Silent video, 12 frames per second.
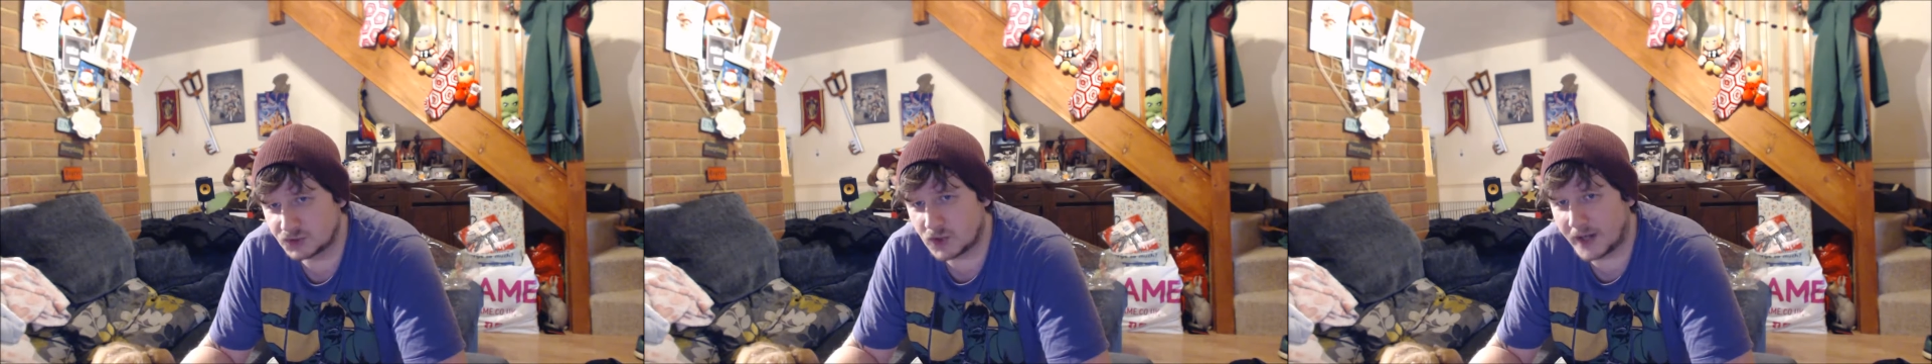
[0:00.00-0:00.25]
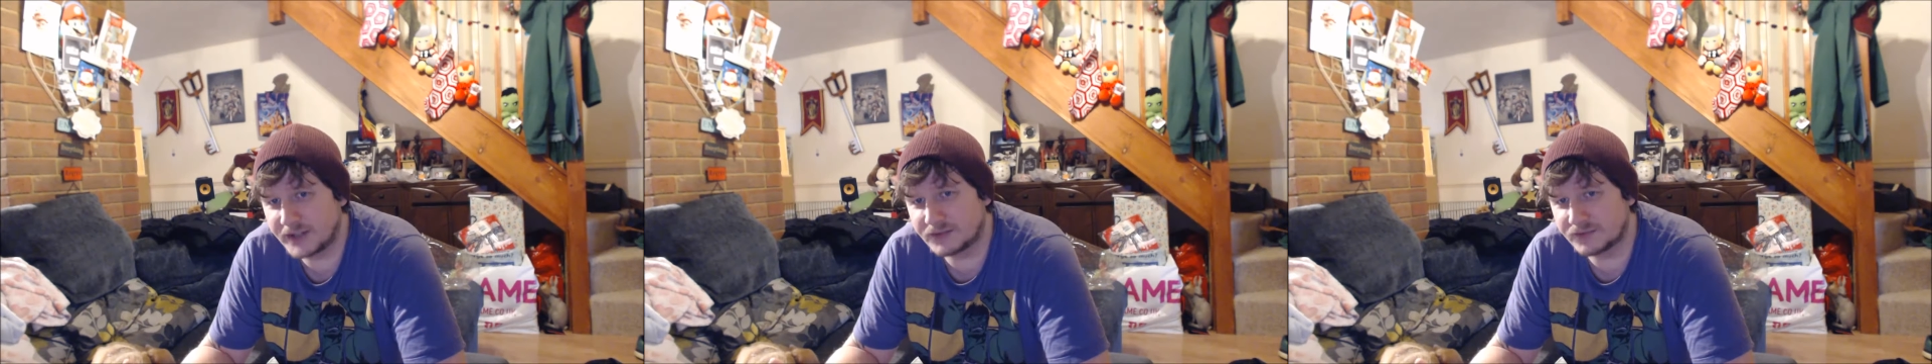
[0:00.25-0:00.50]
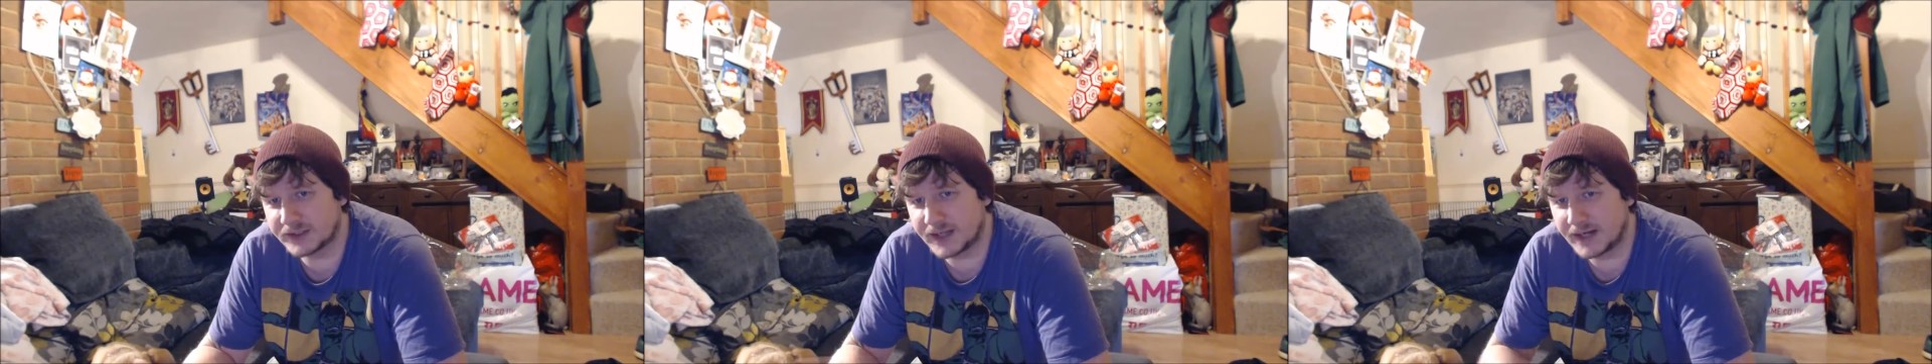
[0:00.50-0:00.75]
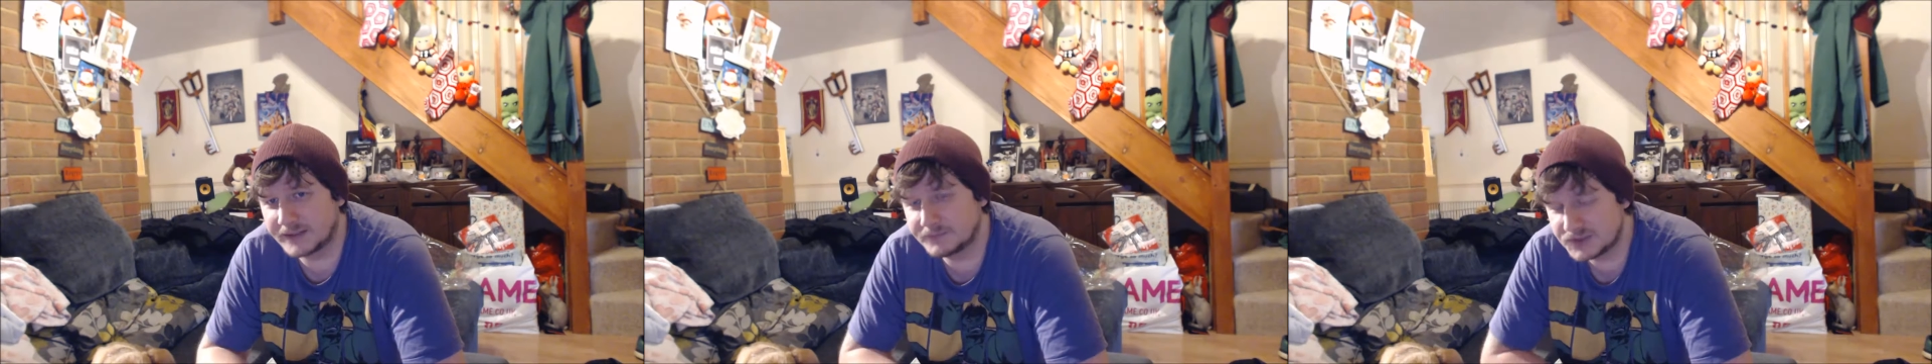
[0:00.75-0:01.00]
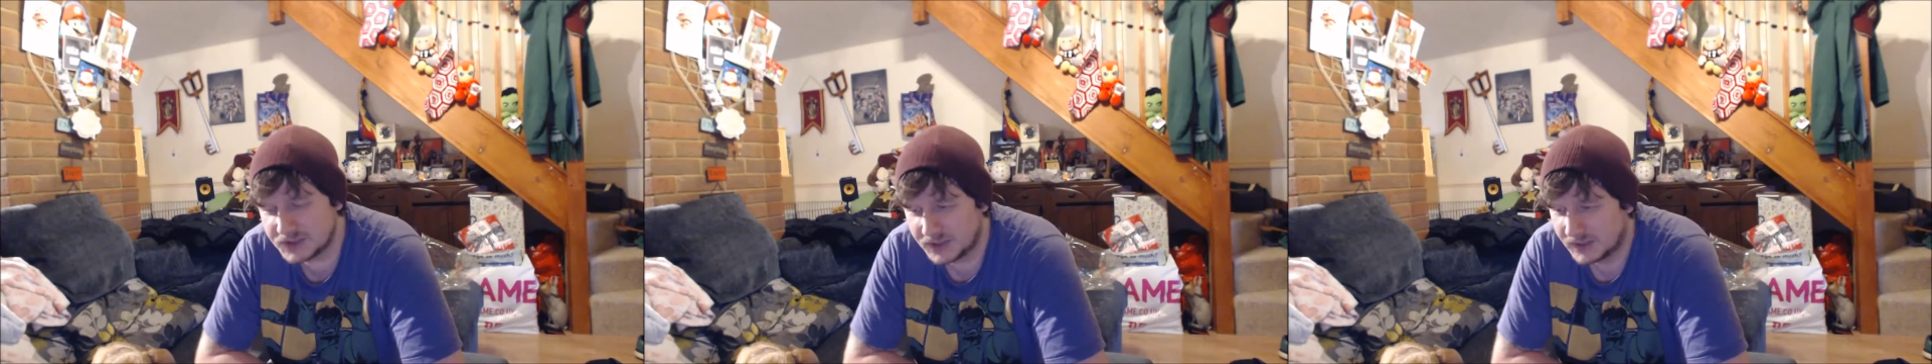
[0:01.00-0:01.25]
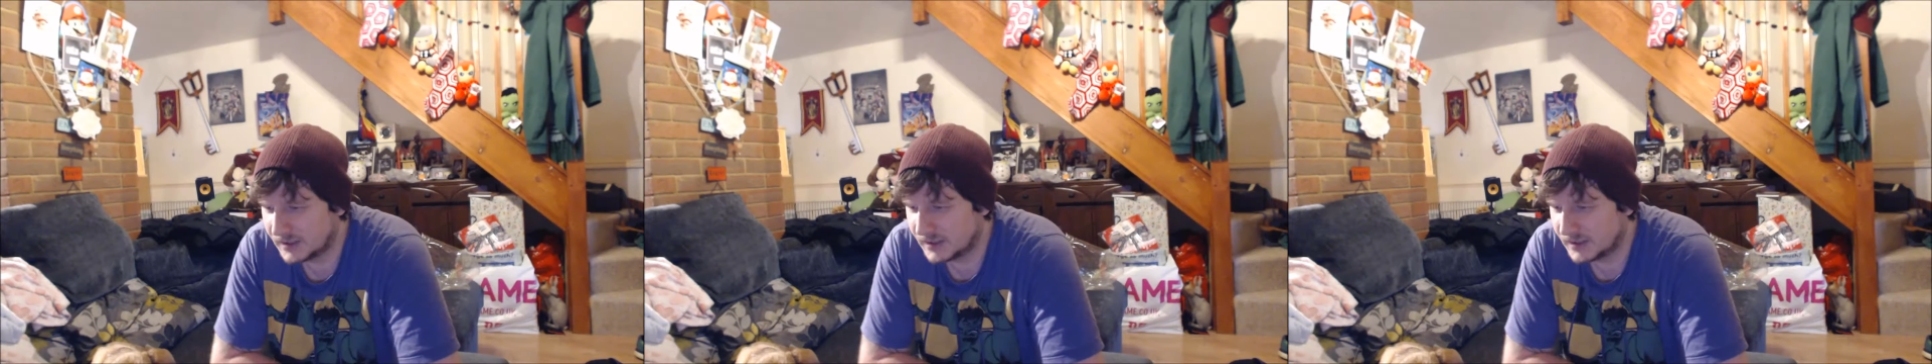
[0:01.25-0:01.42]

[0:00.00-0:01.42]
to trade for the games,